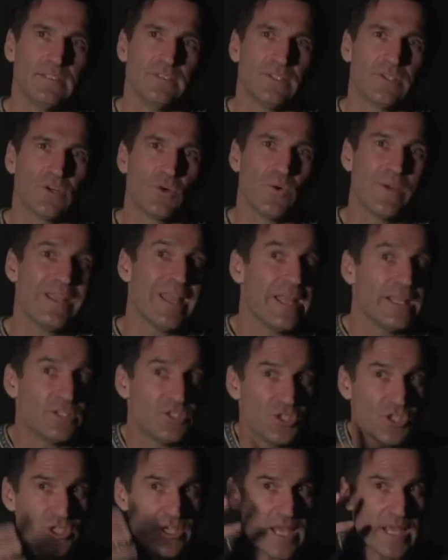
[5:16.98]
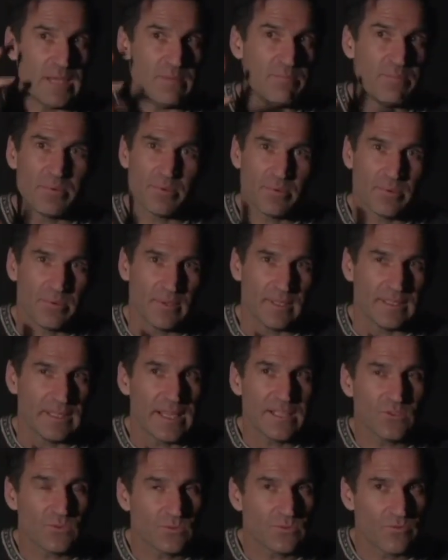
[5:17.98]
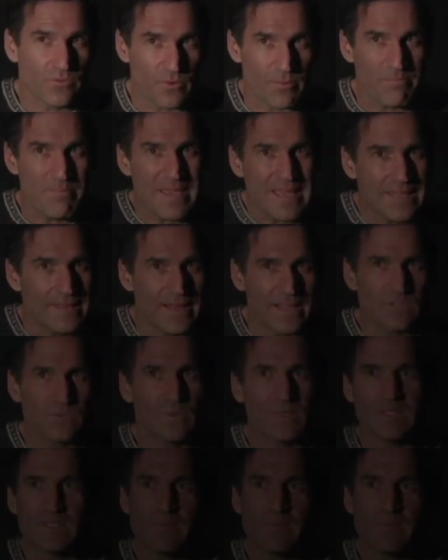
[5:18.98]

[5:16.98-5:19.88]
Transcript: to create shape. And that's, for me, that's what it's